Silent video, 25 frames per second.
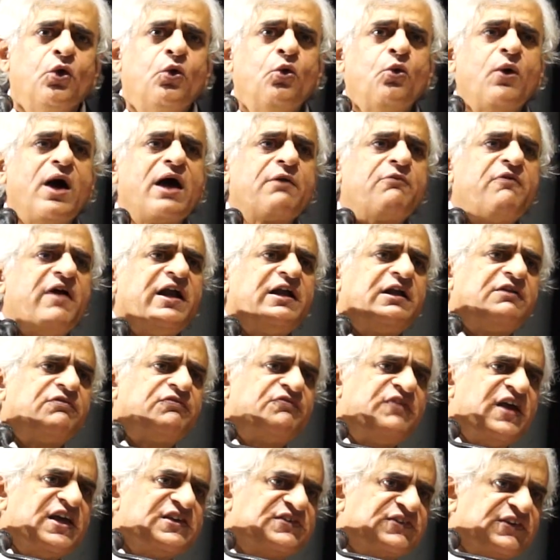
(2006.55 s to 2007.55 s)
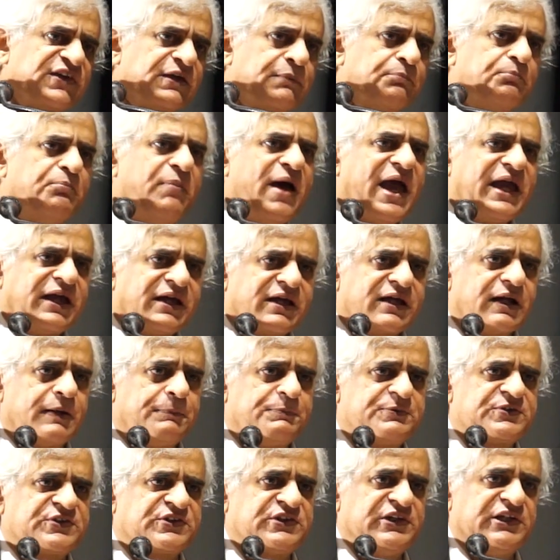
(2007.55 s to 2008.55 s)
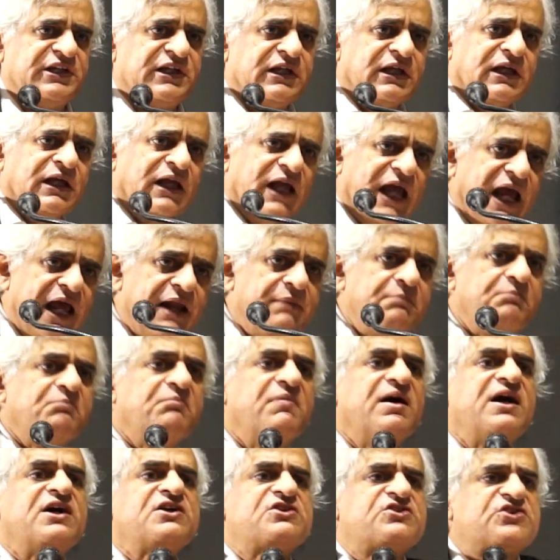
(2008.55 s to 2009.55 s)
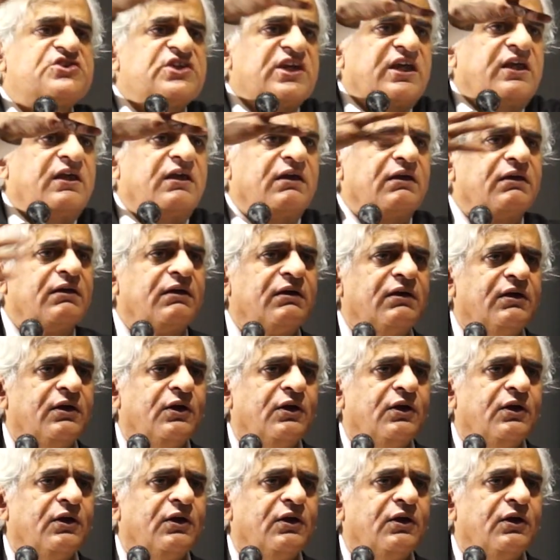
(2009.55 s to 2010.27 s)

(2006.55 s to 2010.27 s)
who are facing bankruptcy and merging.